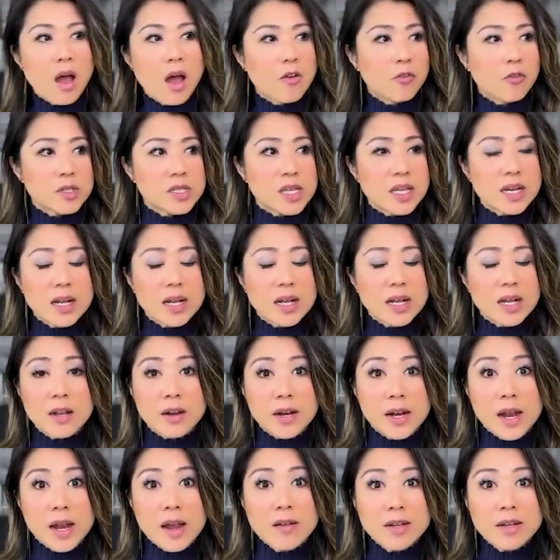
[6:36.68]
for Santa
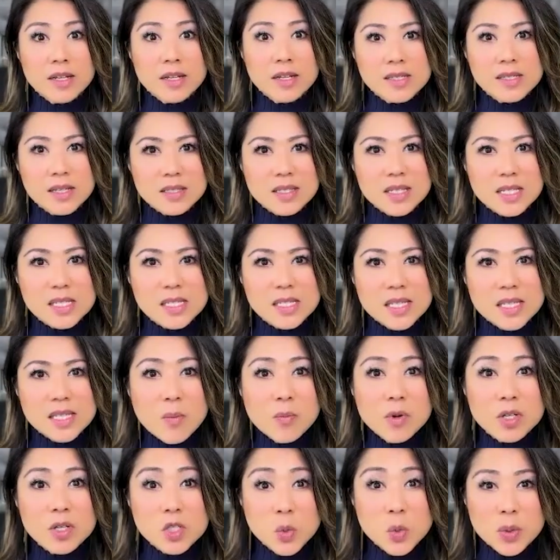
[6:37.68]
Clara County, it's like
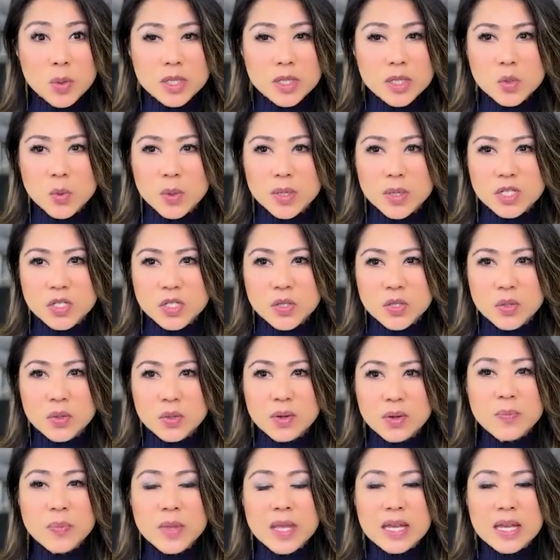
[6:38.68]
December
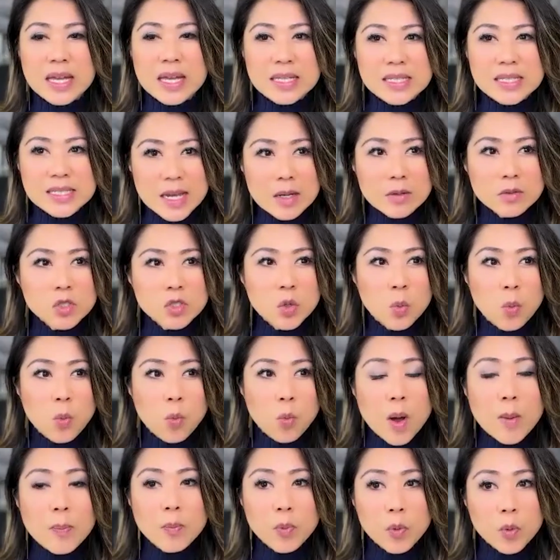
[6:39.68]
2022, down to
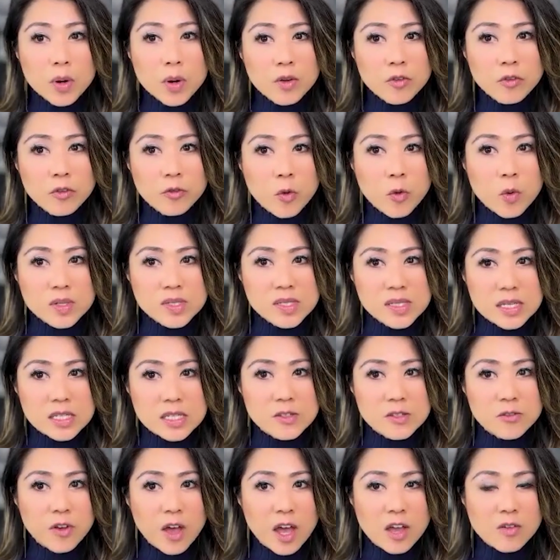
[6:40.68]

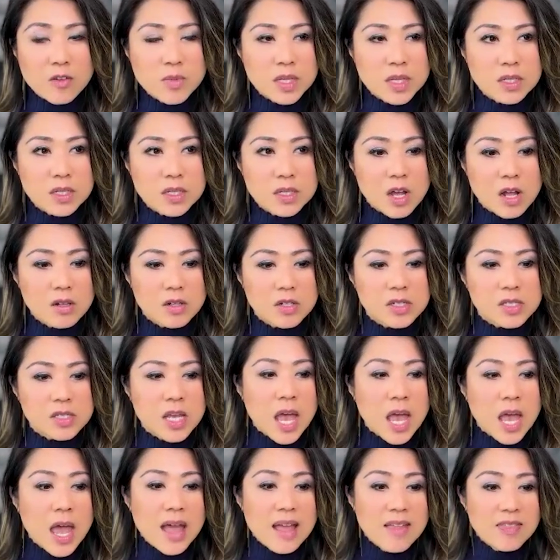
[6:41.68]
$1.465 million.
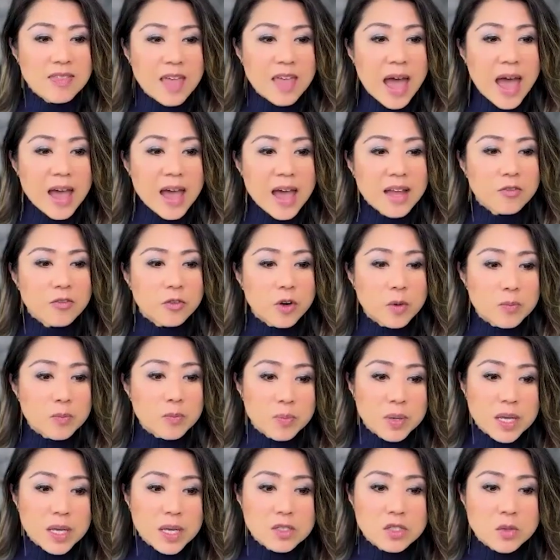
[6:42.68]
That from
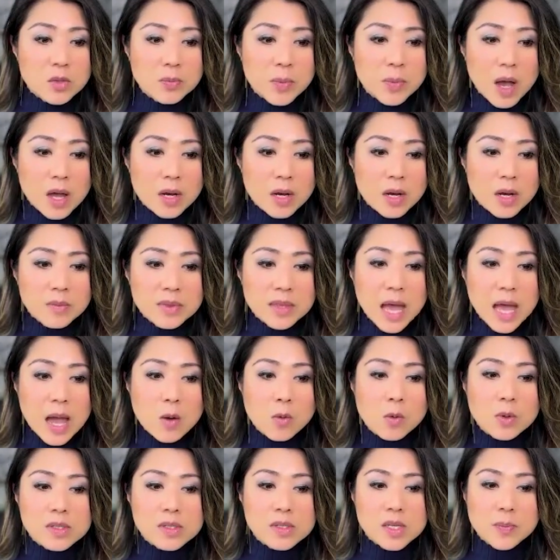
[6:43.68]
peak to bottom, that
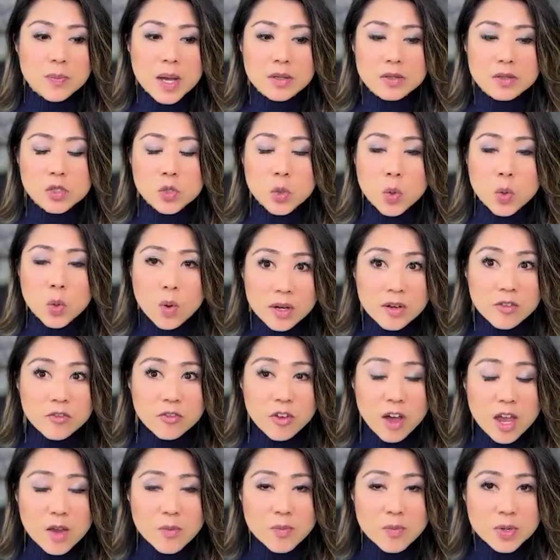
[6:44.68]
was about
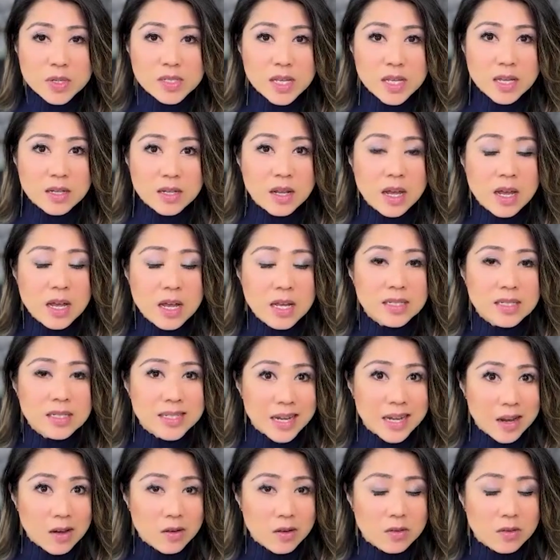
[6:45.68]
25%
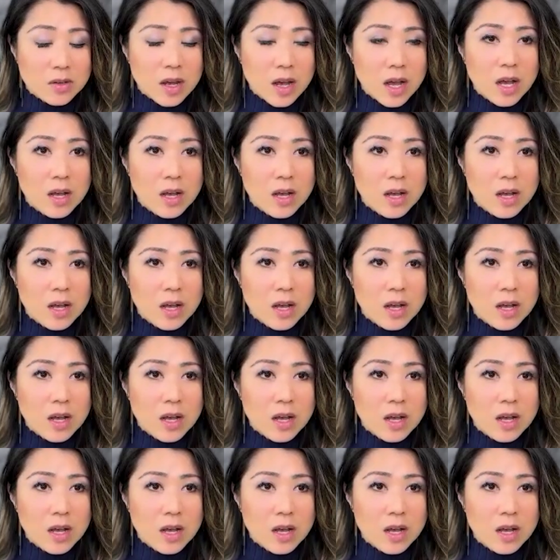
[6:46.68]
down